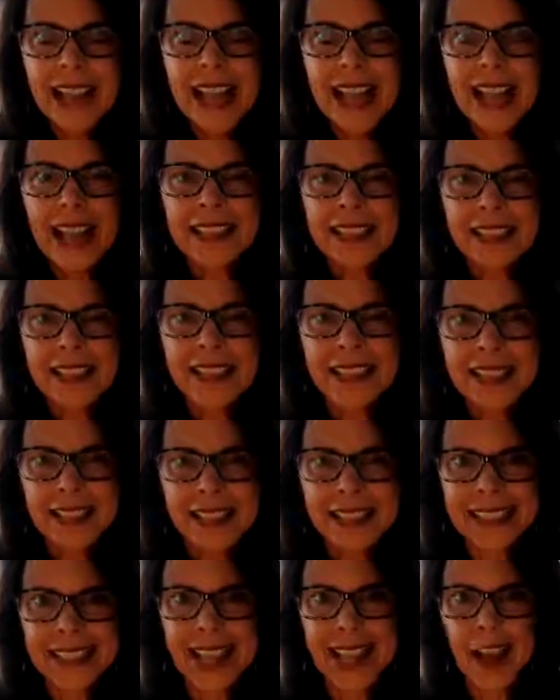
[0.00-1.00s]
And then
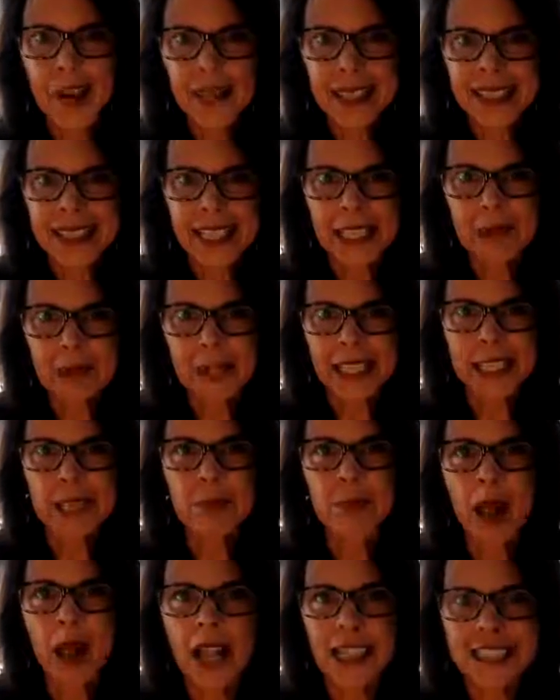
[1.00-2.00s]
think, how can I
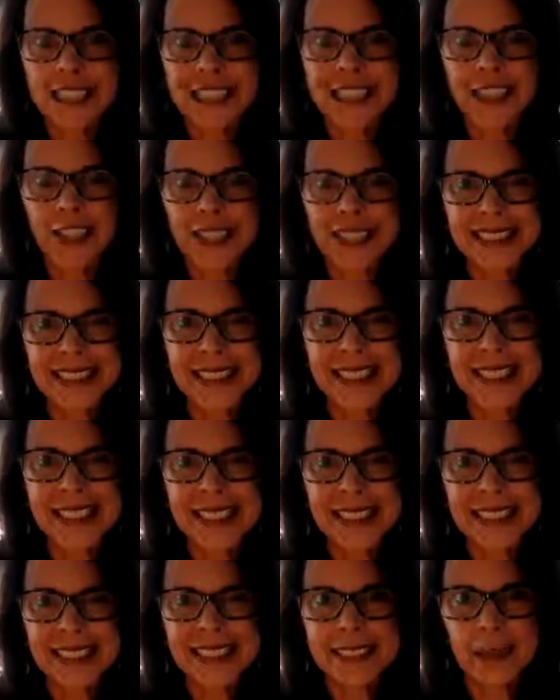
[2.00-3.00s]
respond here that's
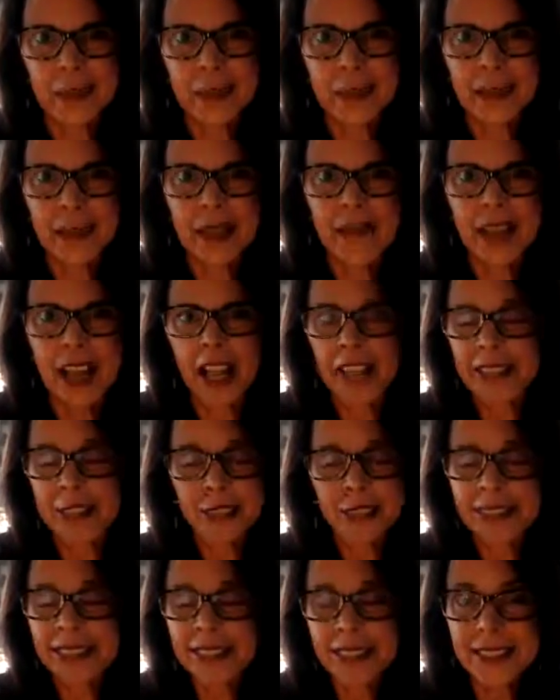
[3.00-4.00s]
consistent with my
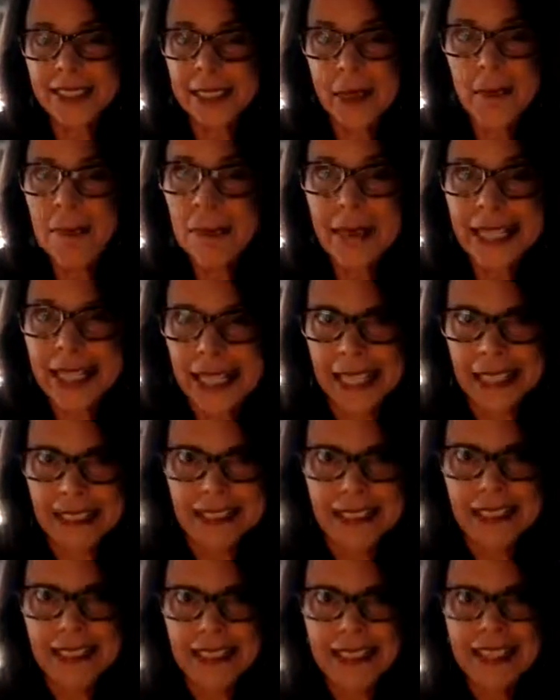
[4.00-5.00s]
values? This doesn't
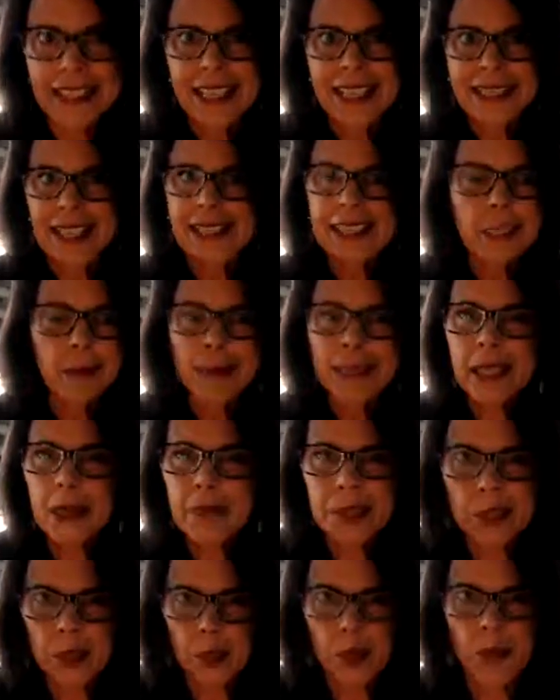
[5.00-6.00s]
mean that you become
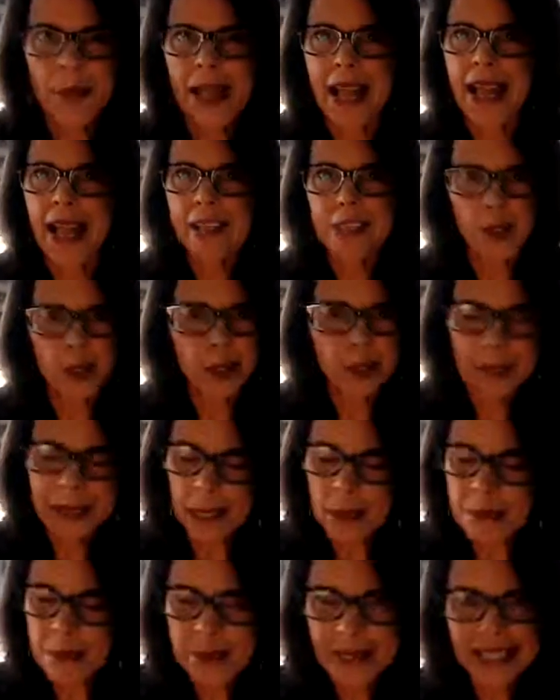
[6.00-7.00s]
a doormat or you
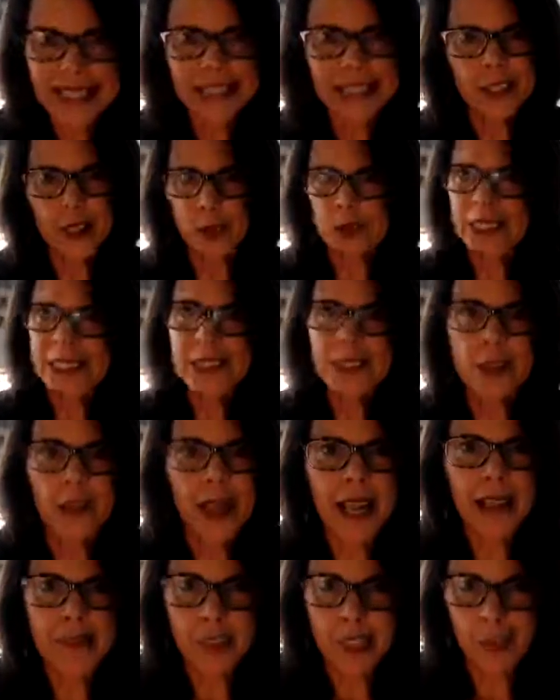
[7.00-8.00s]
become meek or you don't
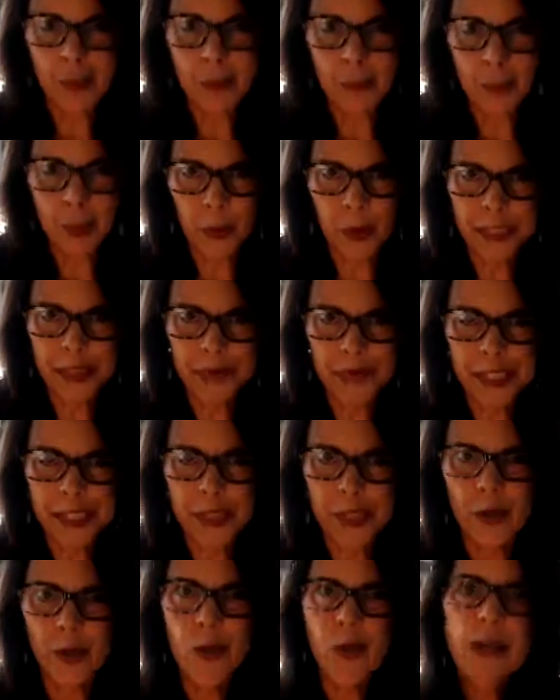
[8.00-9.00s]
have your own point of
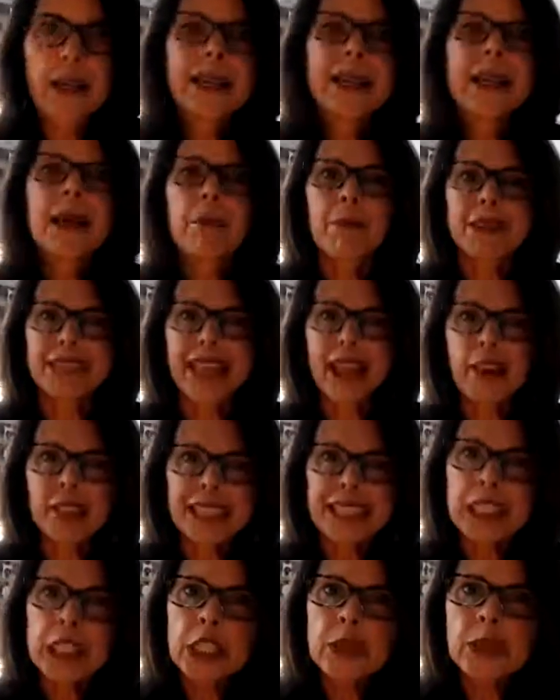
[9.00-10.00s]
view, but how
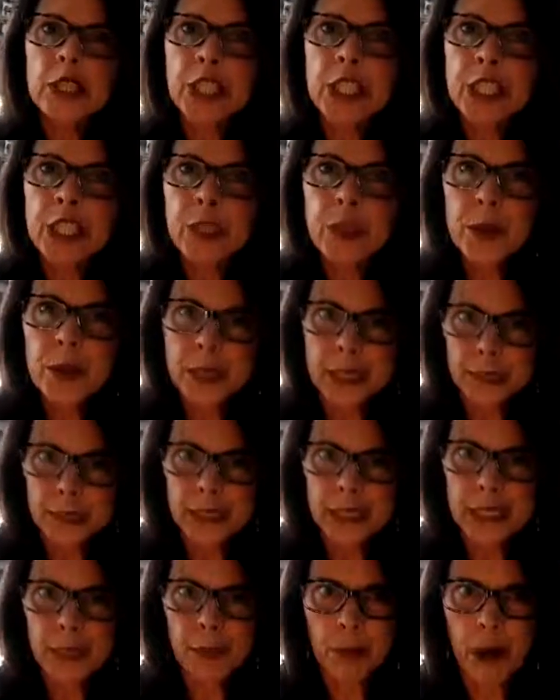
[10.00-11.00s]
can you choose a
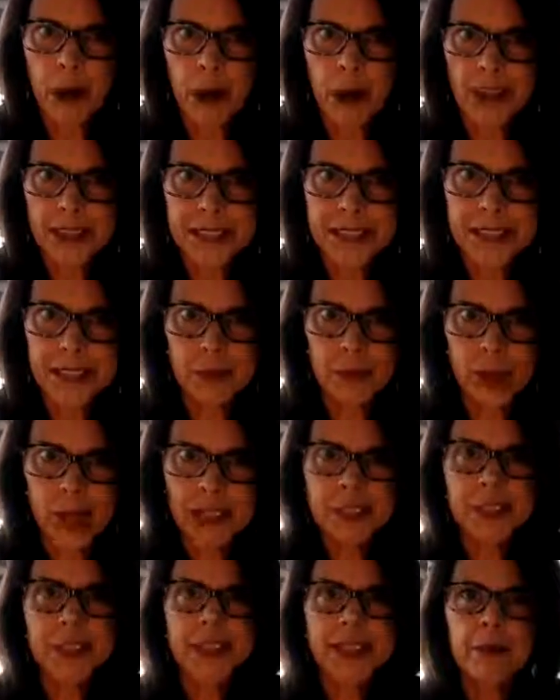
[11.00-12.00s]
response
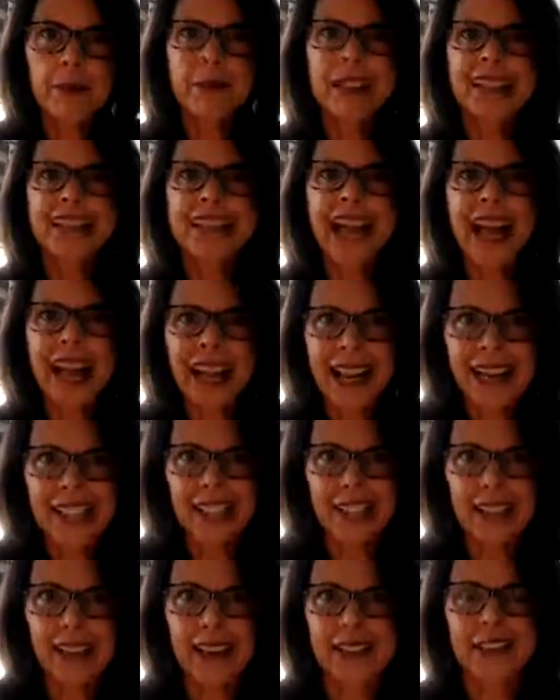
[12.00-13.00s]
rather than being
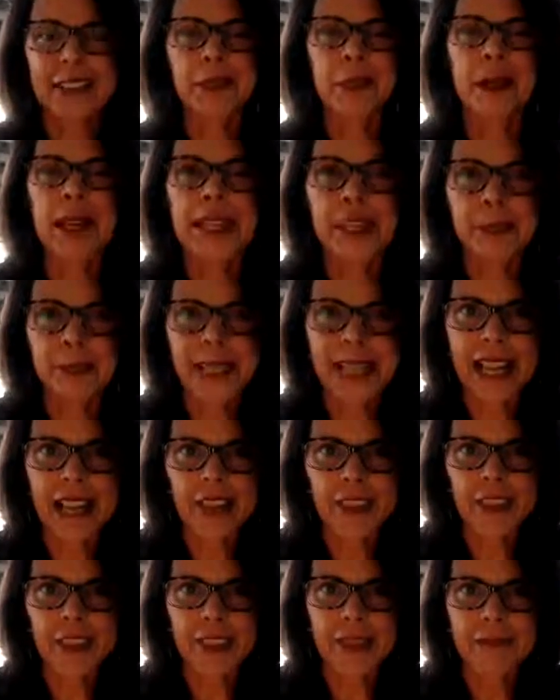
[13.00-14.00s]
hijacked by a
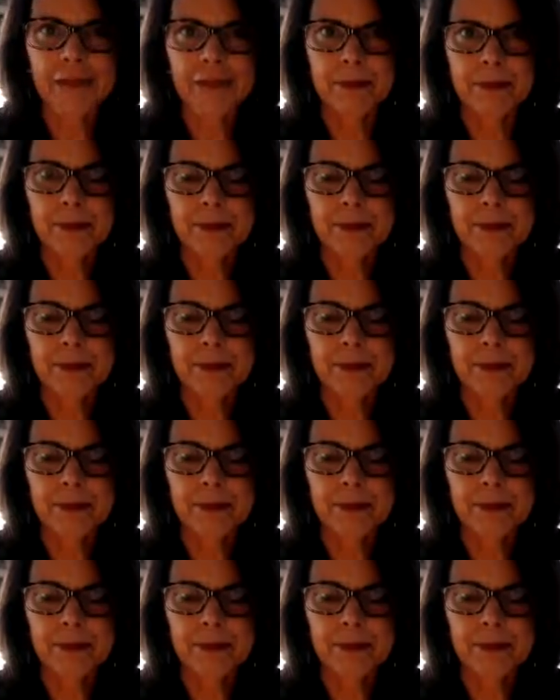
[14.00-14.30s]
reaction?